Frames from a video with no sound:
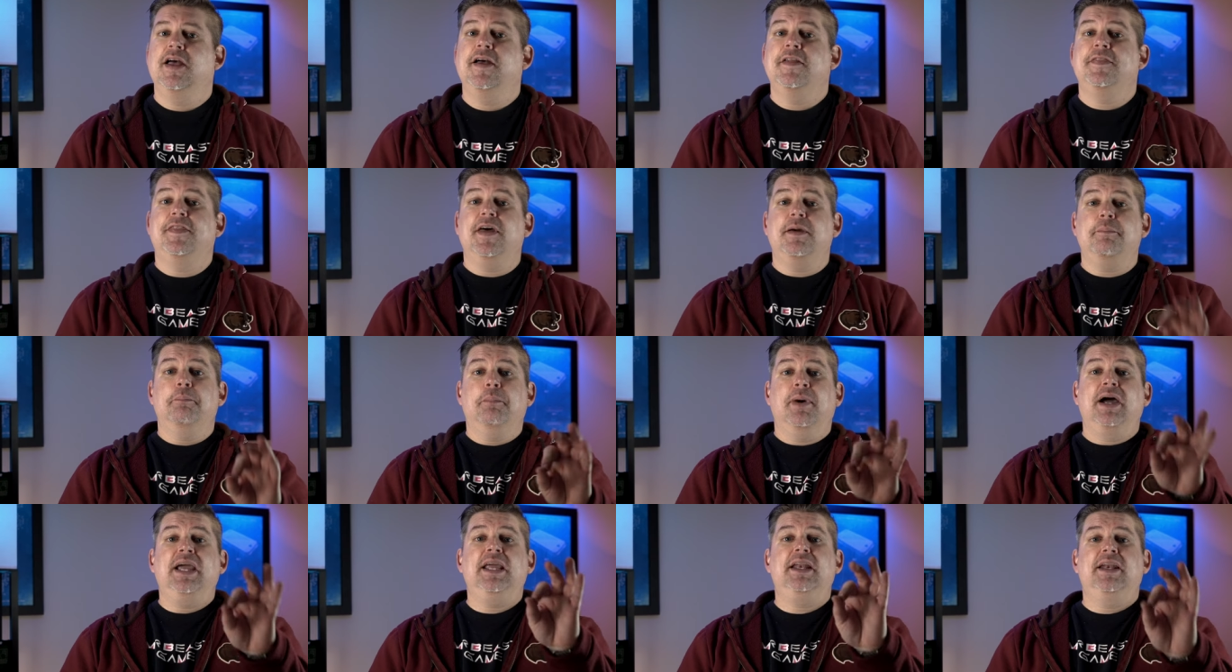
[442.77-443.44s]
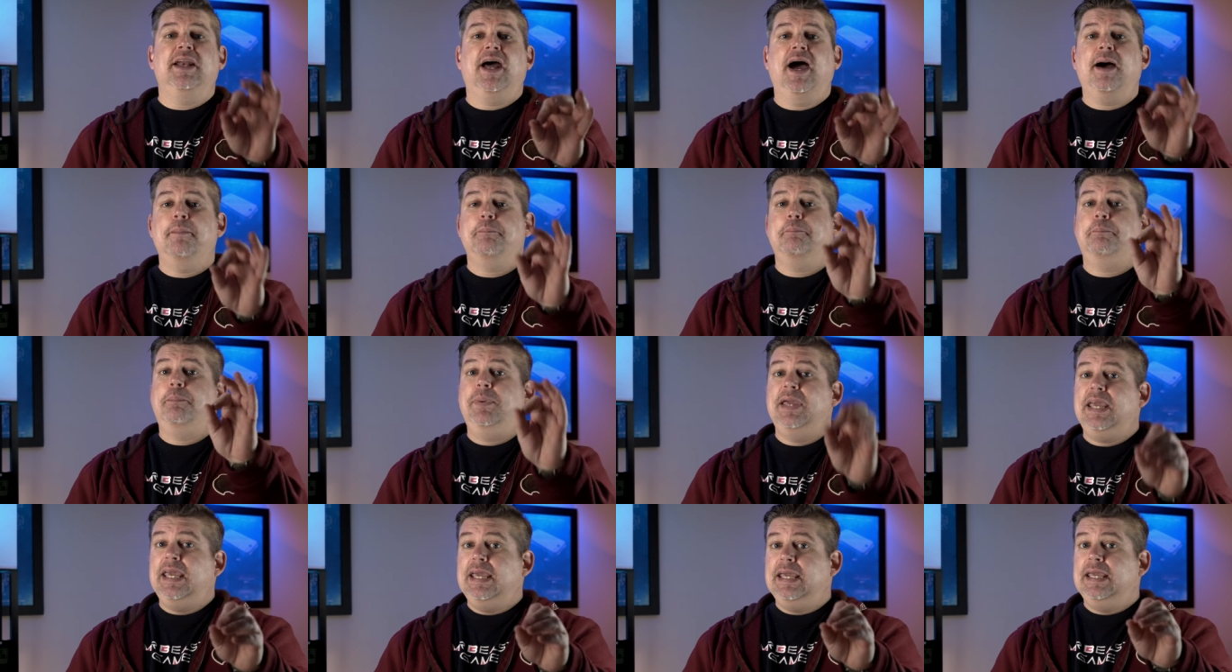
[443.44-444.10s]
that might not
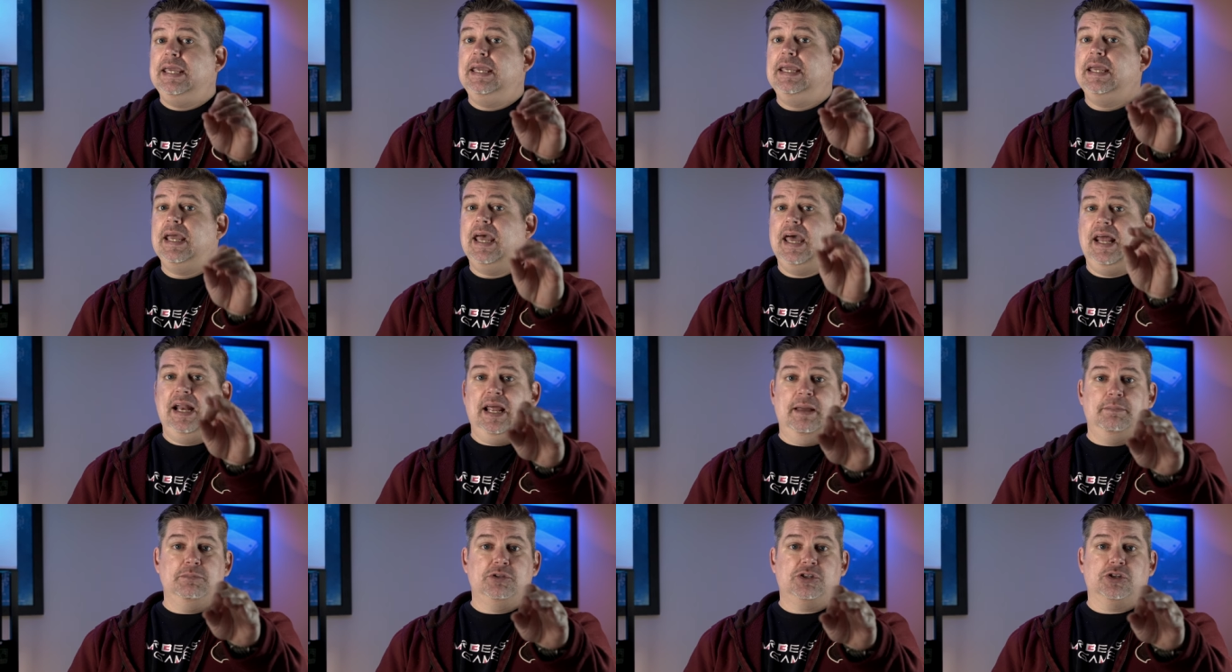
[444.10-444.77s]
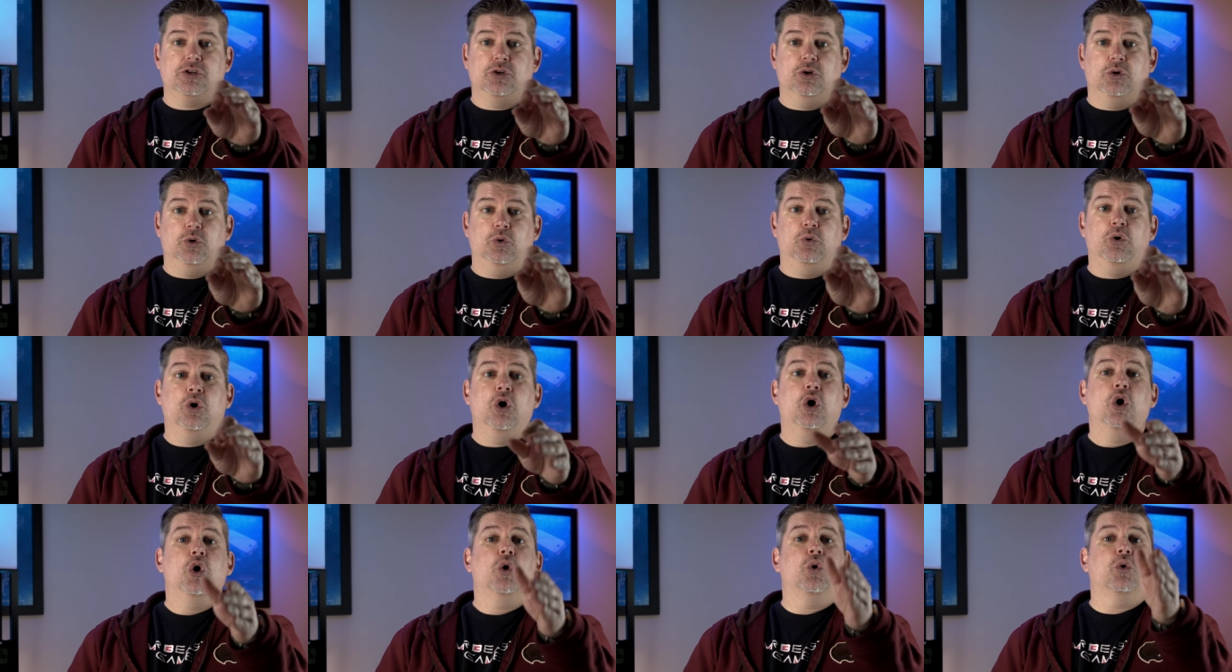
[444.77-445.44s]
be an M2
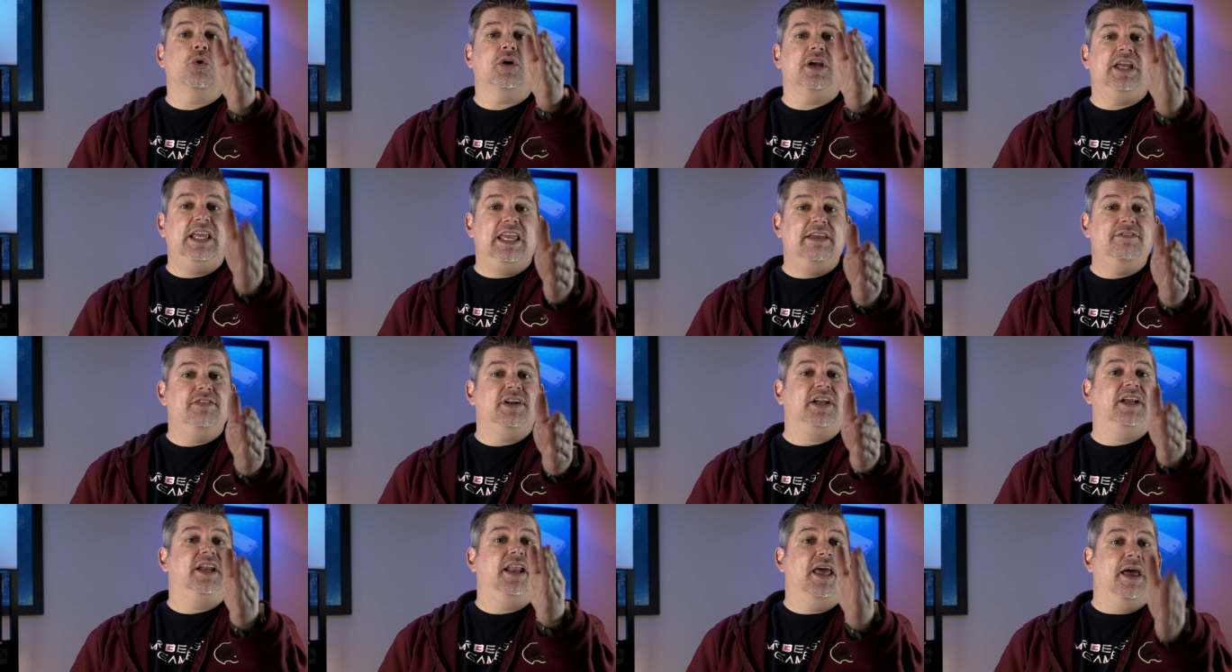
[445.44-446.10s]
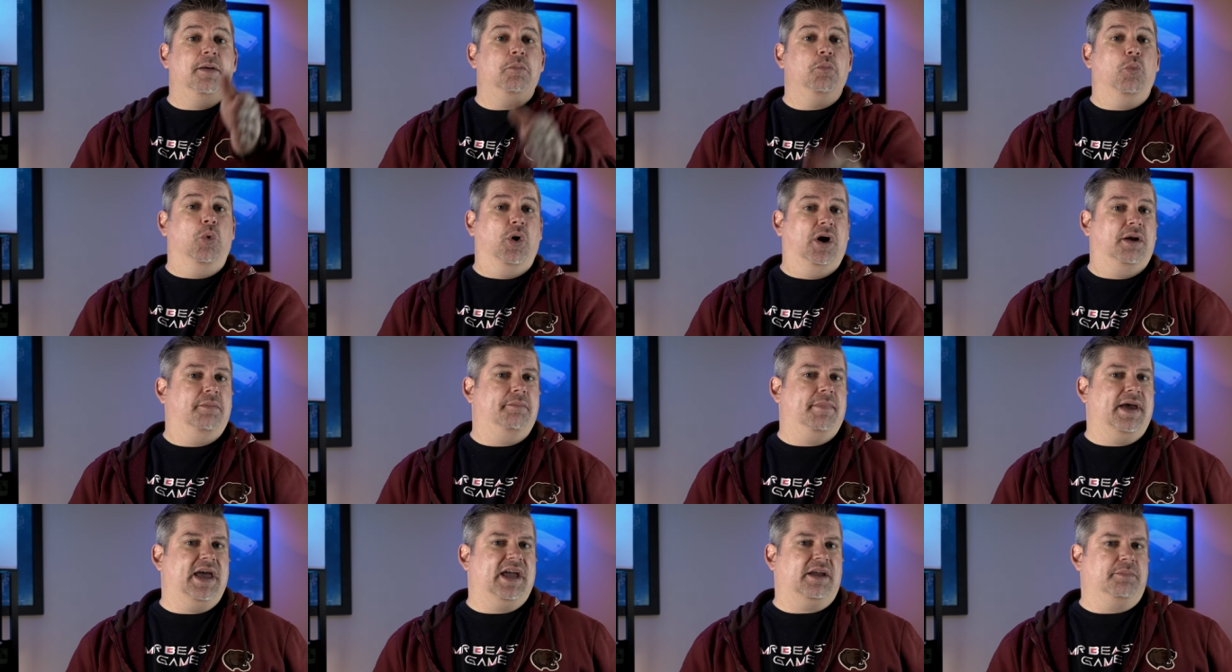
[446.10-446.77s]
or even an M1
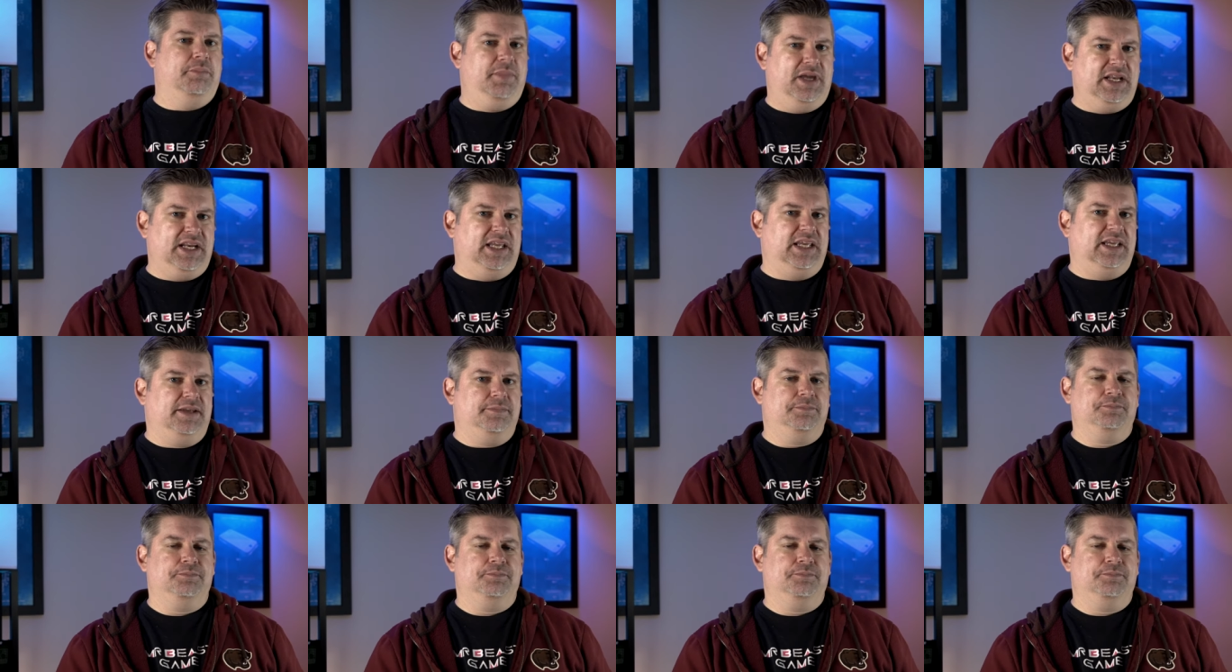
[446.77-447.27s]
Mac Mini.